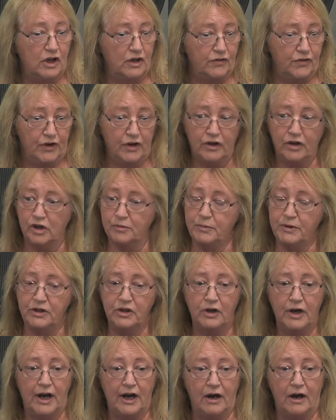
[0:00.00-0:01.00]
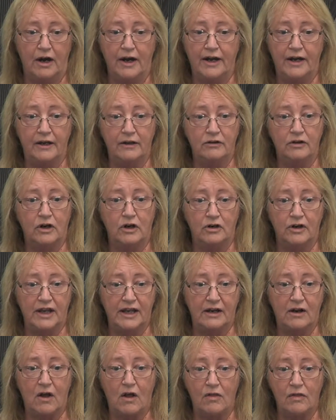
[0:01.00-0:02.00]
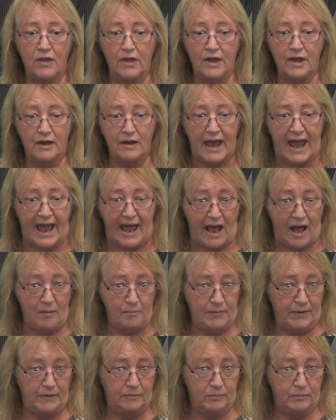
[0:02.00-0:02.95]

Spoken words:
for a group in your area or get on the app,